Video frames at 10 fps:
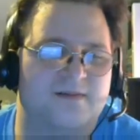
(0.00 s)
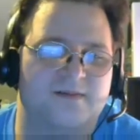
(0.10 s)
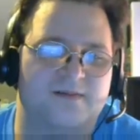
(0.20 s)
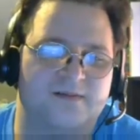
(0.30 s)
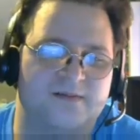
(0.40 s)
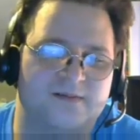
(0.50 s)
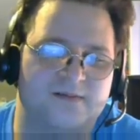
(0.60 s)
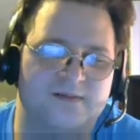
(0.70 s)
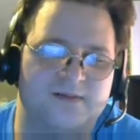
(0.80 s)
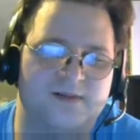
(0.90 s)

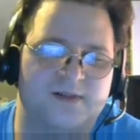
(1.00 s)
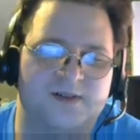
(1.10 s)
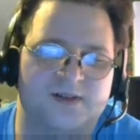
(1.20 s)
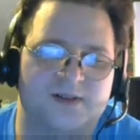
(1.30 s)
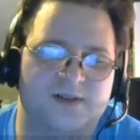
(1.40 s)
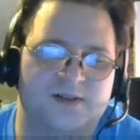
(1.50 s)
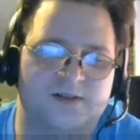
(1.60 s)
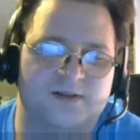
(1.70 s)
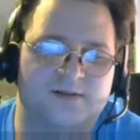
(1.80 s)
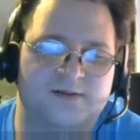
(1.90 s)

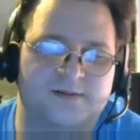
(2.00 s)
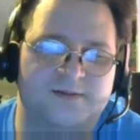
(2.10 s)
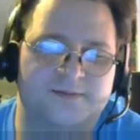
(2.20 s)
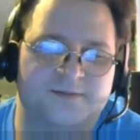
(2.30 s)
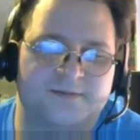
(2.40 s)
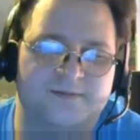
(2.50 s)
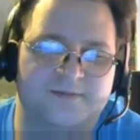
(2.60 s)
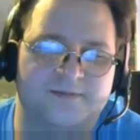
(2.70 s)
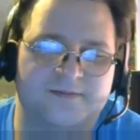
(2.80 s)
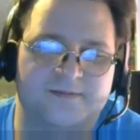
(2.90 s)

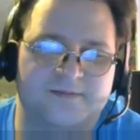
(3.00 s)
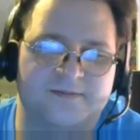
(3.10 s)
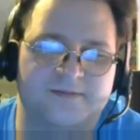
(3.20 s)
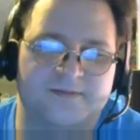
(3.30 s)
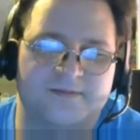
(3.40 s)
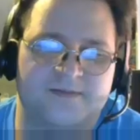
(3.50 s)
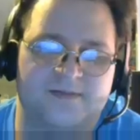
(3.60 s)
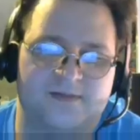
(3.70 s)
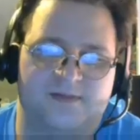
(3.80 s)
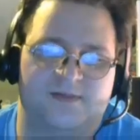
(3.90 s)

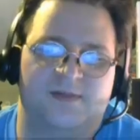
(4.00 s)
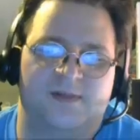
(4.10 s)
(silence)